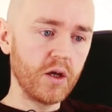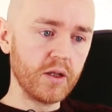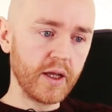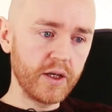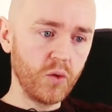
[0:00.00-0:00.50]

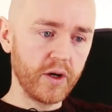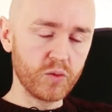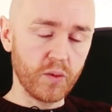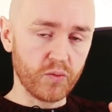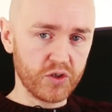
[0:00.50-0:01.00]
Likewise,
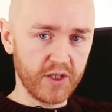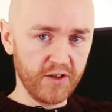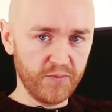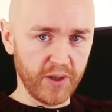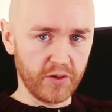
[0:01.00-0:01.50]
when we're
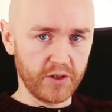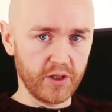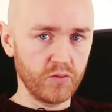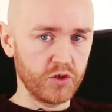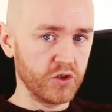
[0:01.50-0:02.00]

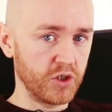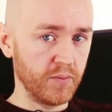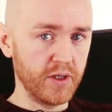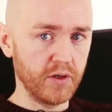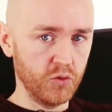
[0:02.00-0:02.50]
self-parenting, which is to
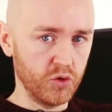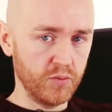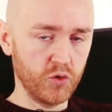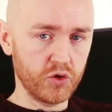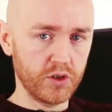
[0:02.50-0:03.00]
meet our own
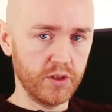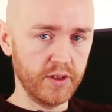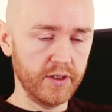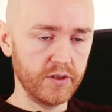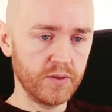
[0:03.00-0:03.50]
emotional
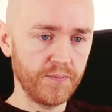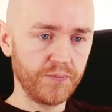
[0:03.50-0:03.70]
needs,